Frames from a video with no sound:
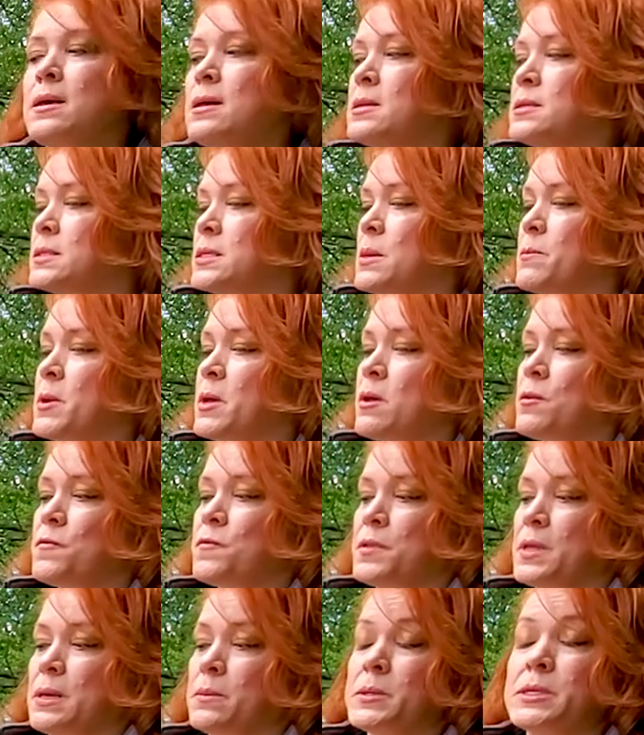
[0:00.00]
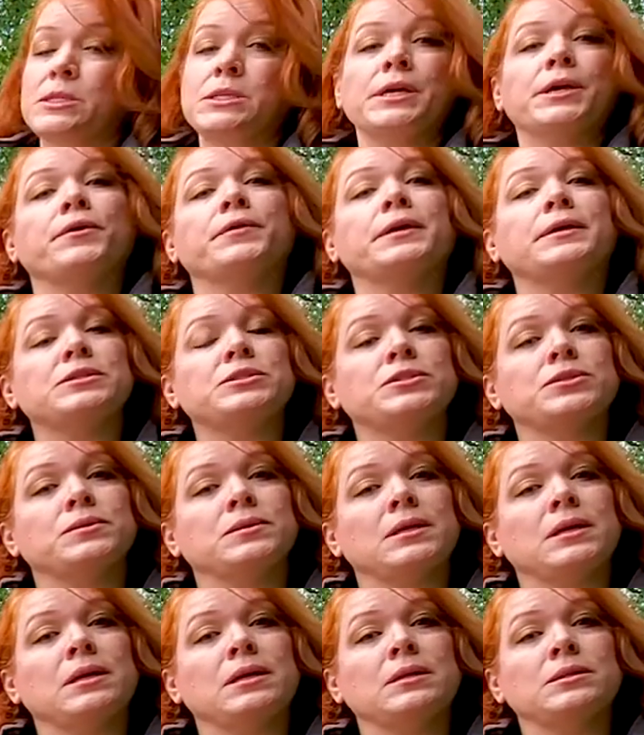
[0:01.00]
some of the materials you
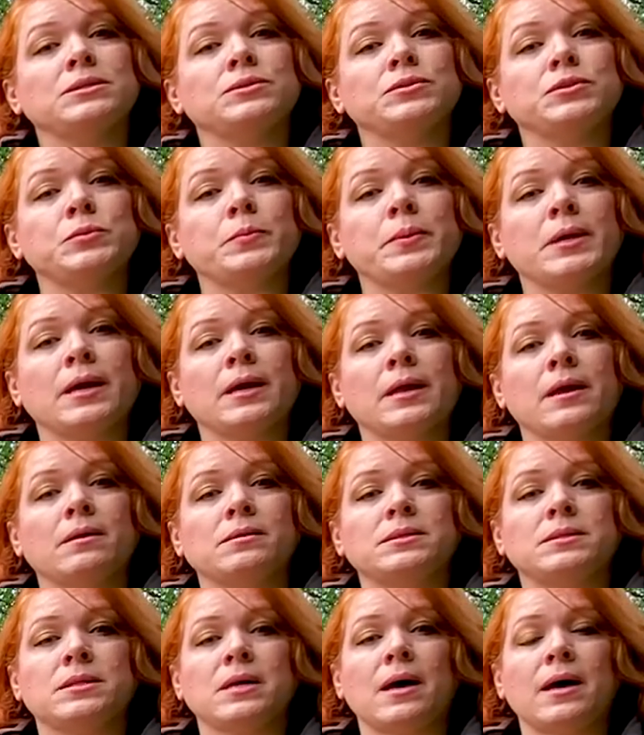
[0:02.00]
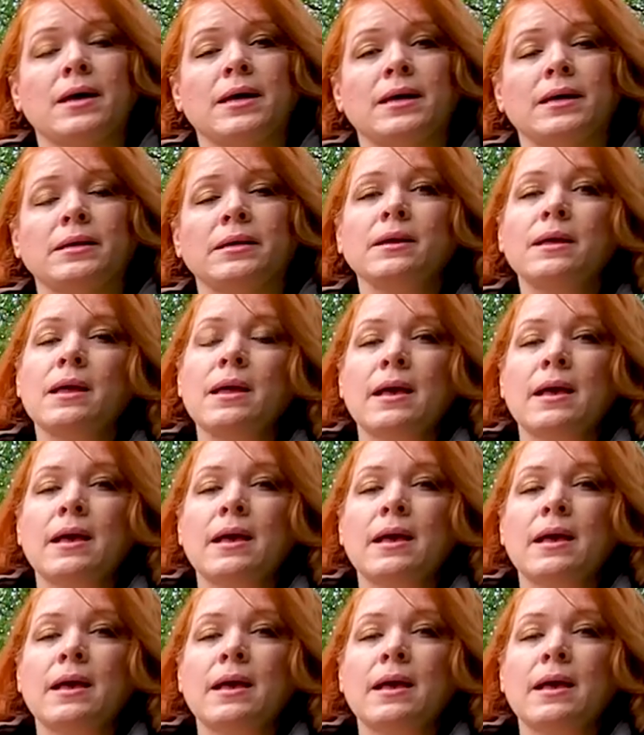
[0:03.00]
need to paint outside,